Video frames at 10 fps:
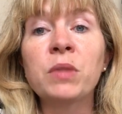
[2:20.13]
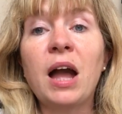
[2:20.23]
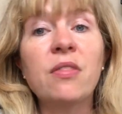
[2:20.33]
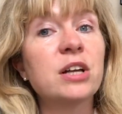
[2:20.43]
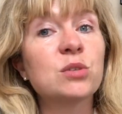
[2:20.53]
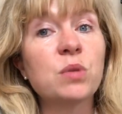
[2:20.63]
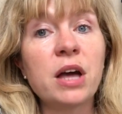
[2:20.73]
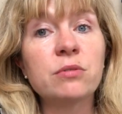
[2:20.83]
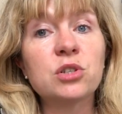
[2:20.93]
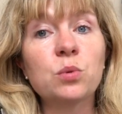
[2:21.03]
And that's
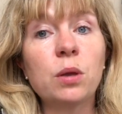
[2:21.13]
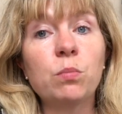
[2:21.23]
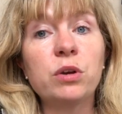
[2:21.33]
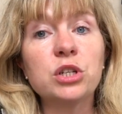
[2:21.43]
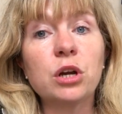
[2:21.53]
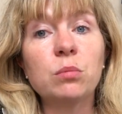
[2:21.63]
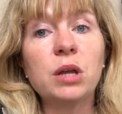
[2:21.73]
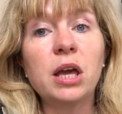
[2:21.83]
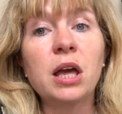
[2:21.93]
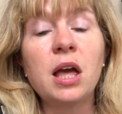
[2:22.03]
without the swing bridge
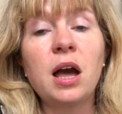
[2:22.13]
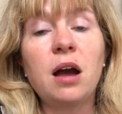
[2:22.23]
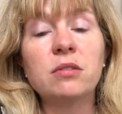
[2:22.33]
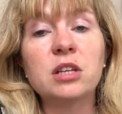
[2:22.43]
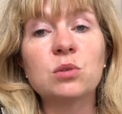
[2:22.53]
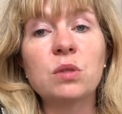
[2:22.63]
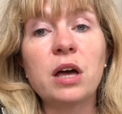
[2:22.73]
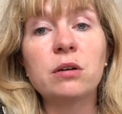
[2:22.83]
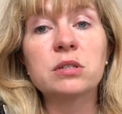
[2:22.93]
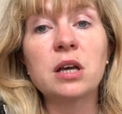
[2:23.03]
opening, and that's
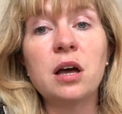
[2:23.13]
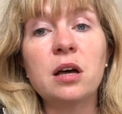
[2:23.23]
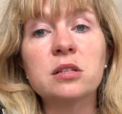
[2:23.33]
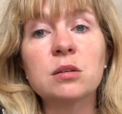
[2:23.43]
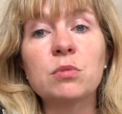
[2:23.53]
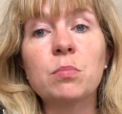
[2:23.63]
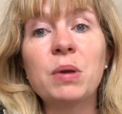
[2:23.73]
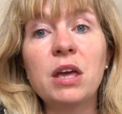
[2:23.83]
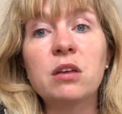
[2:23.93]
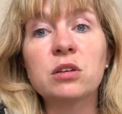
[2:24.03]
without some of the
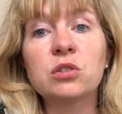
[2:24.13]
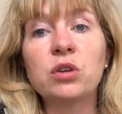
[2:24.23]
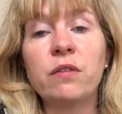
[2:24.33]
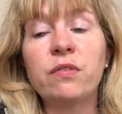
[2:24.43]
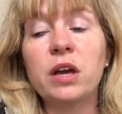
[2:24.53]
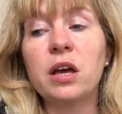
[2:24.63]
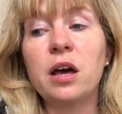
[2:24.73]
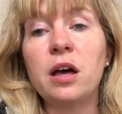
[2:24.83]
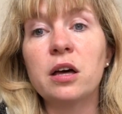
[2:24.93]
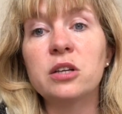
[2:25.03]
peak traffic
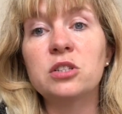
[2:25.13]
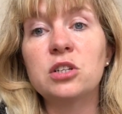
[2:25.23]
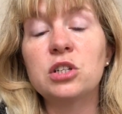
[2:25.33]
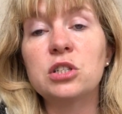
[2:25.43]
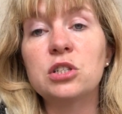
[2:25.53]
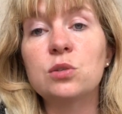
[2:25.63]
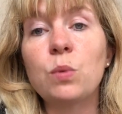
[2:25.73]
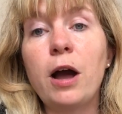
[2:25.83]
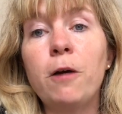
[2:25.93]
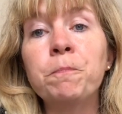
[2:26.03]
conditions as
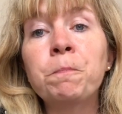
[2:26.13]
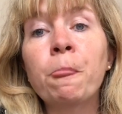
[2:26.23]
well.